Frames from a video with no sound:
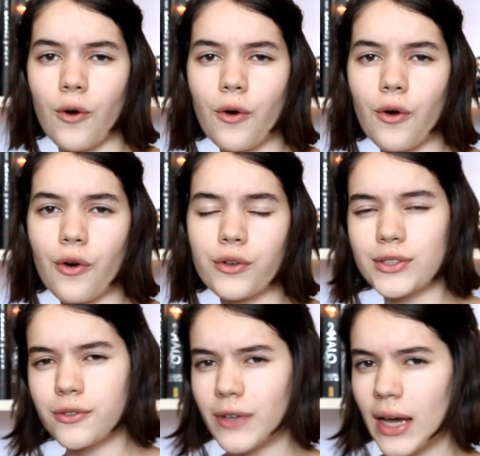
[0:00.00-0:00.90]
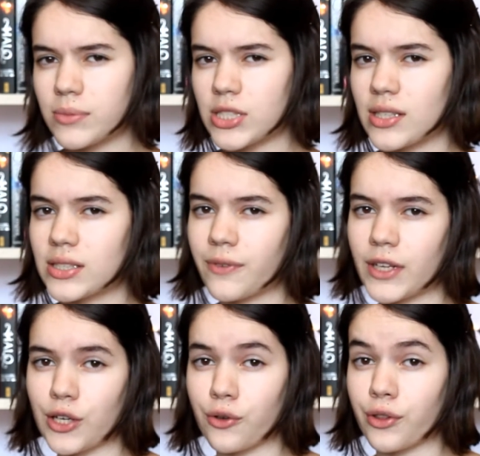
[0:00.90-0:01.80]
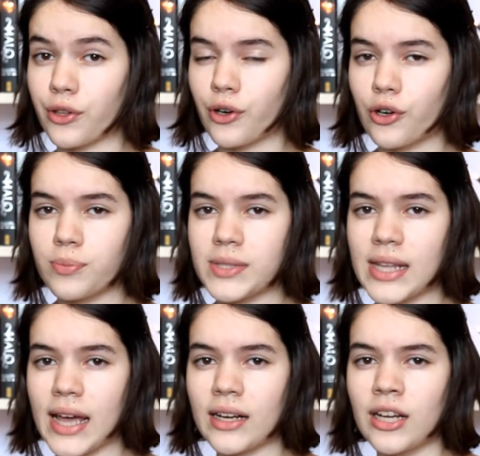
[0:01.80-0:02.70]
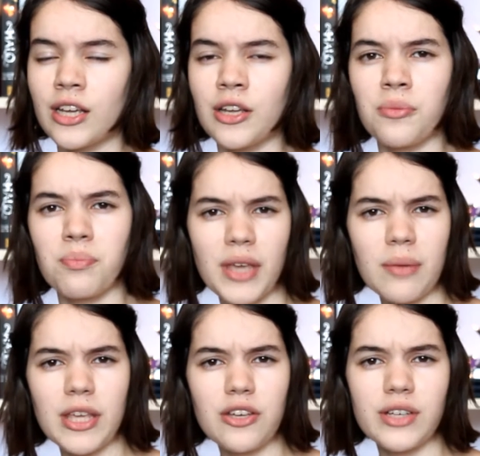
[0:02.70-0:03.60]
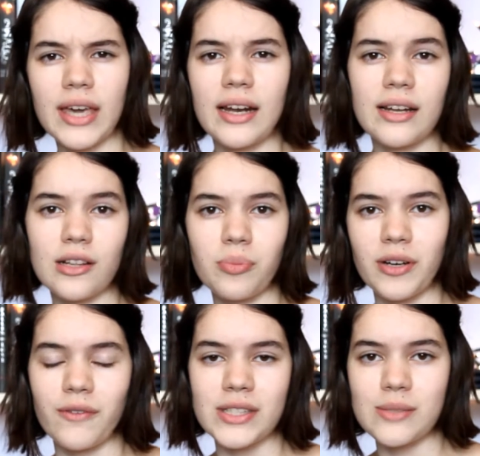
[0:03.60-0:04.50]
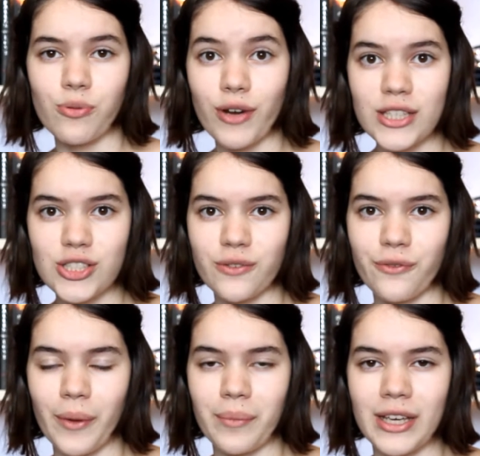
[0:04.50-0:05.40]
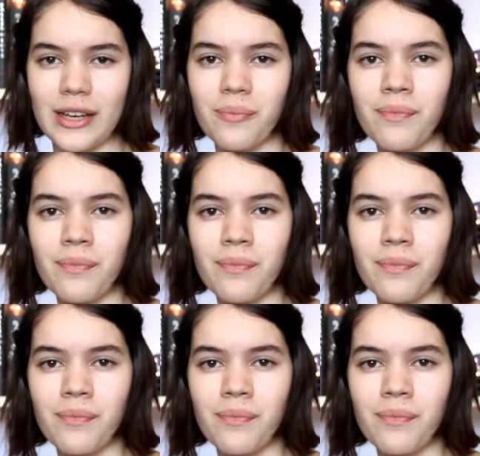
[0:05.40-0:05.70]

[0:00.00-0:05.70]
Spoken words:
Or you've come to this video in the hopes that maybe you'll get a little bit of inspiration from here.